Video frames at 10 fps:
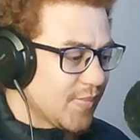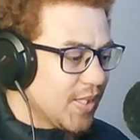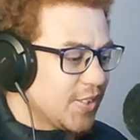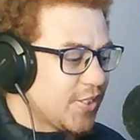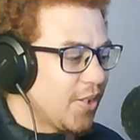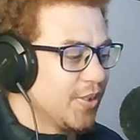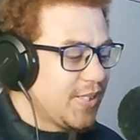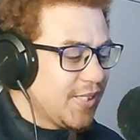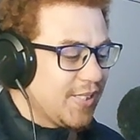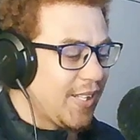So
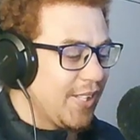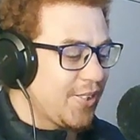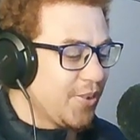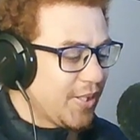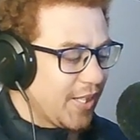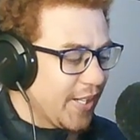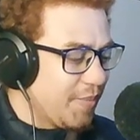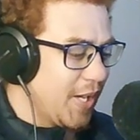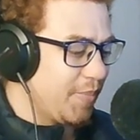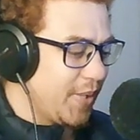th I thought like
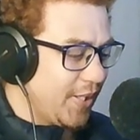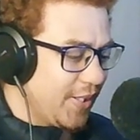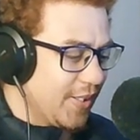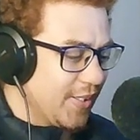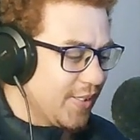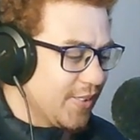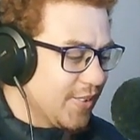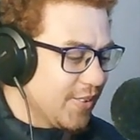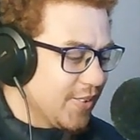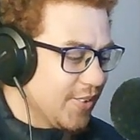maybe he
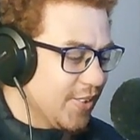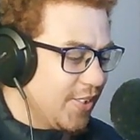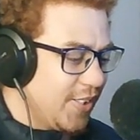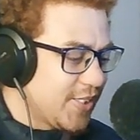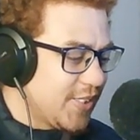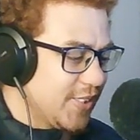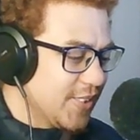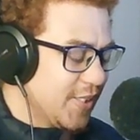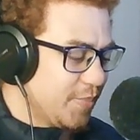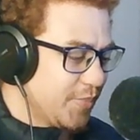lost his
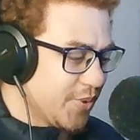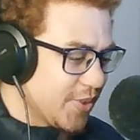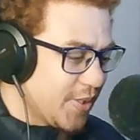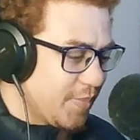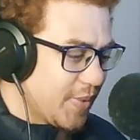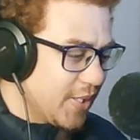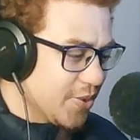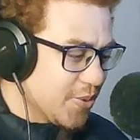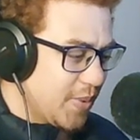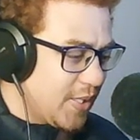limbs or something
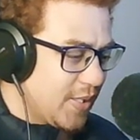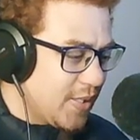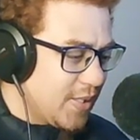as well.